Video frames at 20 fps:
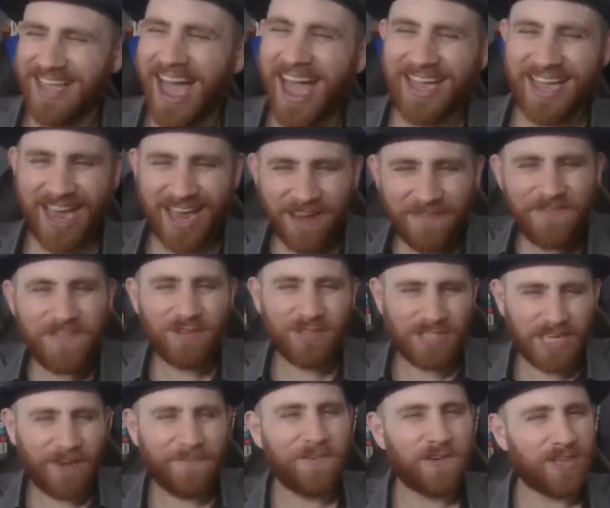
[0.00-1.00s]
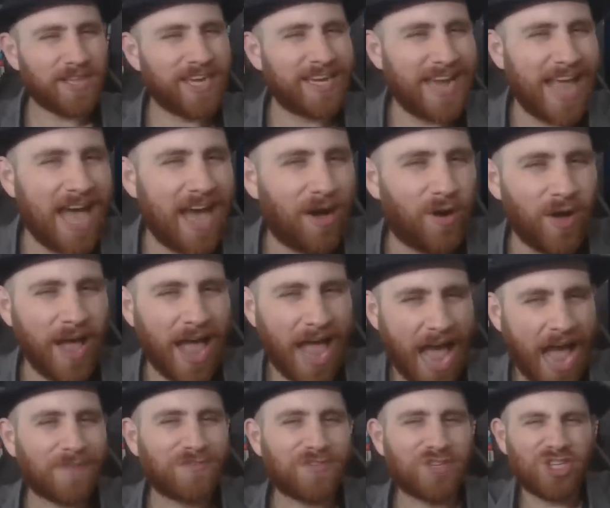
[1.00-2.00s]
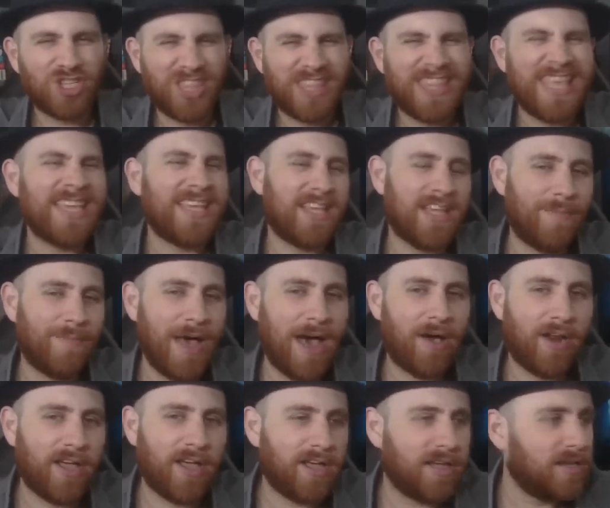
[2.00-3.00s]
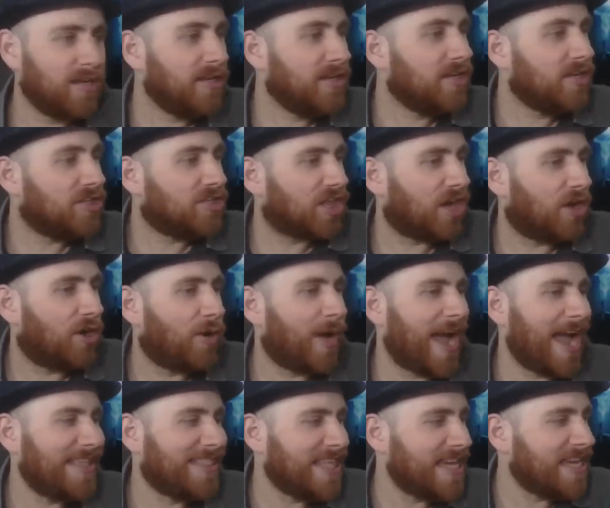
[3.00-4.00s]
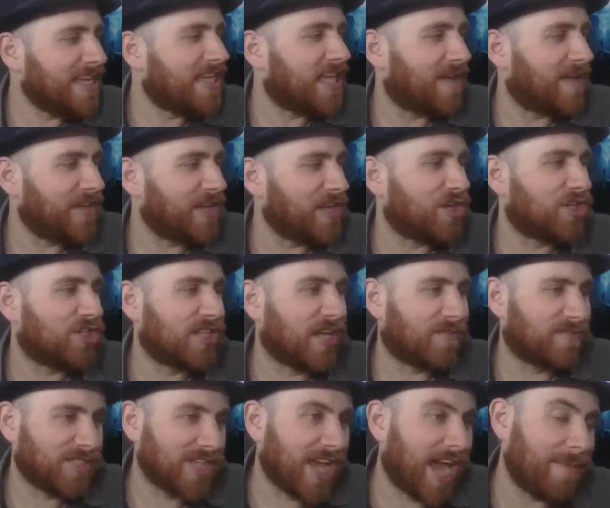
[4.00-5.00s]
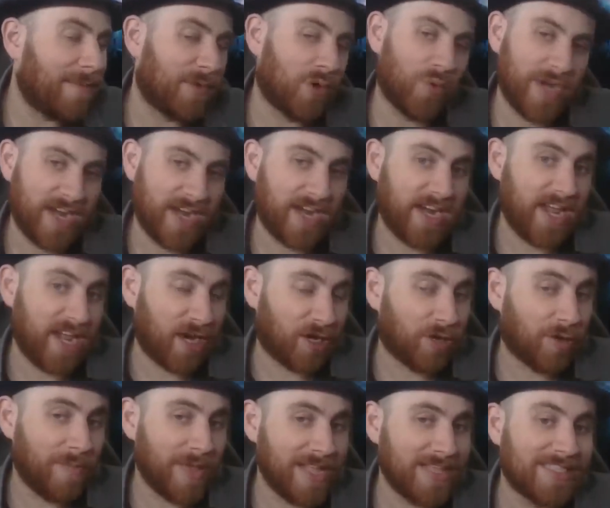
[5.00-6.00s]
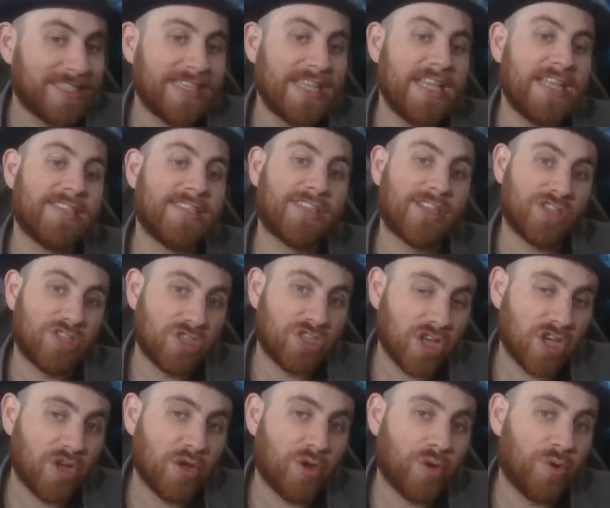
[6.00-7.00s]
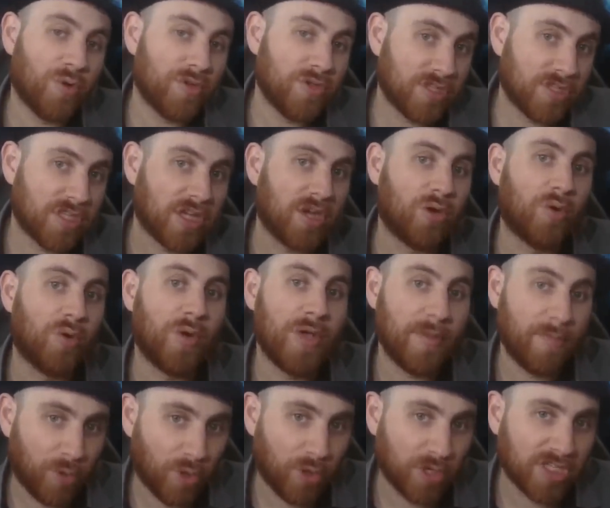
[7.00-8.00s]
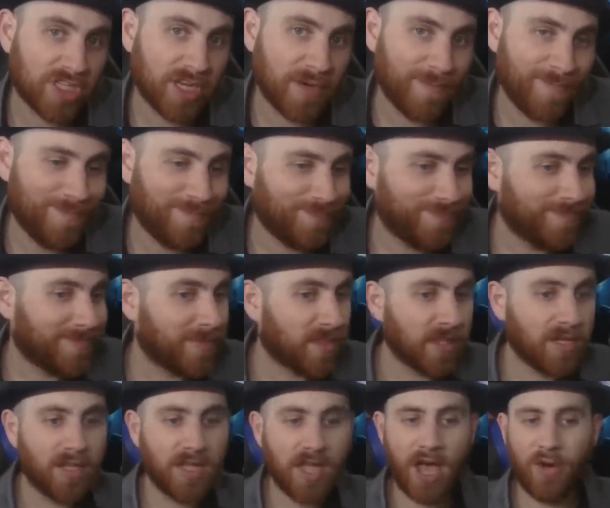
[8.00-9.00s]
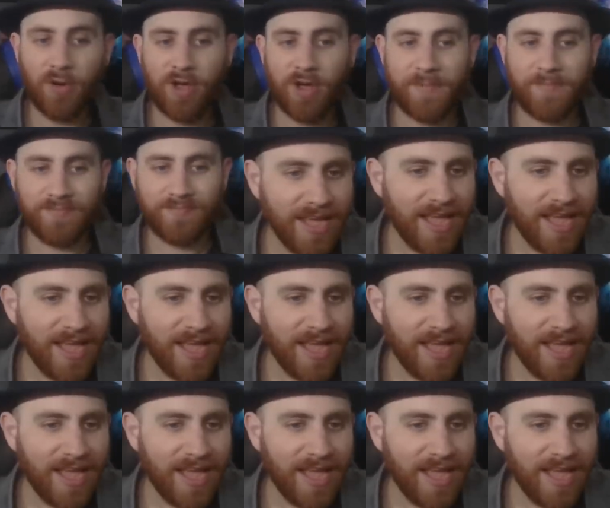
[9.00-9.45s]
I kind of feel differently now after thinking about it. So I think giving yourself time to read in increments is so, so important. Okay.